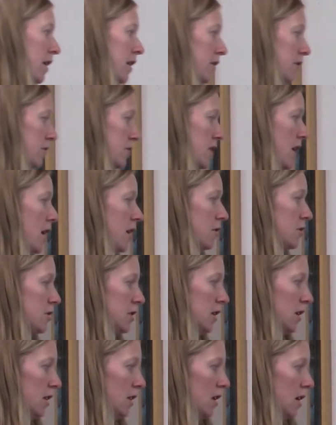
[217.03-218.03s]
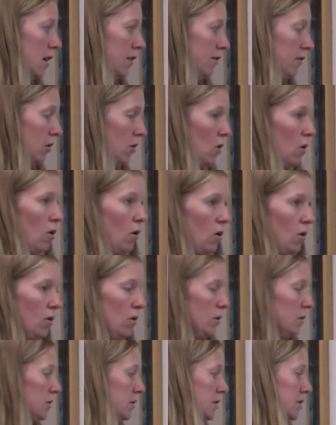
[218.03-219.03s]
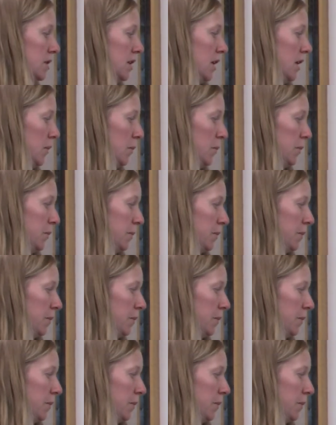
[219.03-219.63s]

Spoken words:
there's actually a lot of little holes and